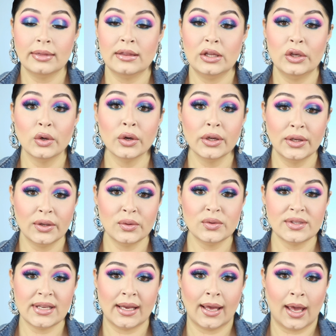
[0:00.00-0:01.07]
you're
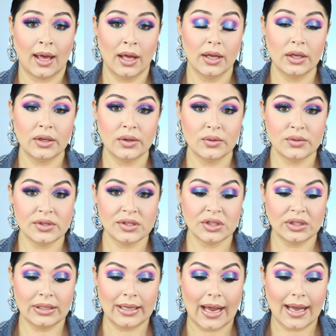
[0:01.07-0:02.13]
using
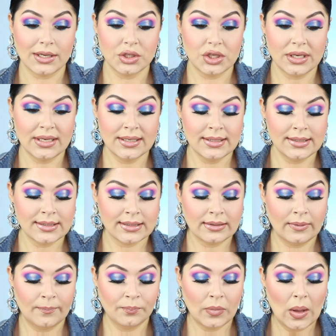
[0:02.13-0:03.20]
used lashes,
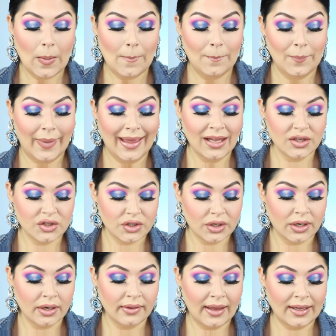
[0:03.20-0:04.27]
make
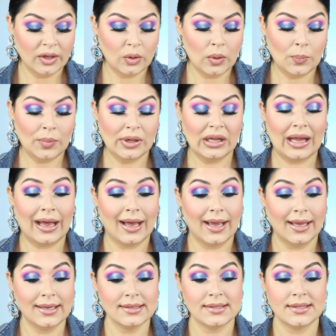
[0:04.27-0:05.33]
sure that you
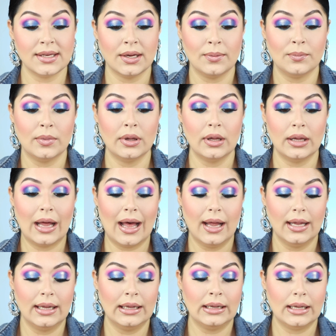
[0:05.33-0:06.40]
apply some
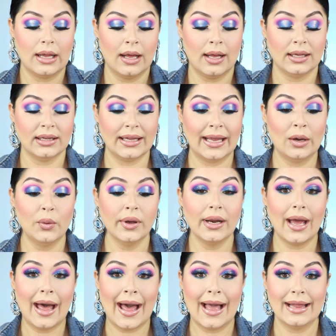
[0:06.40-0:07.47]
liquid
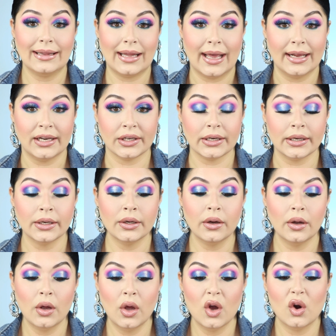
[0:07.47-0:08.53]
eyeliner
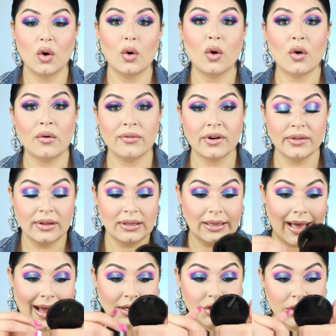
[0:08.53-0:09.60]
over the
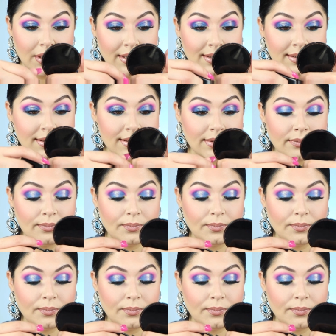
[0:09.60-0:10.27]
lashes,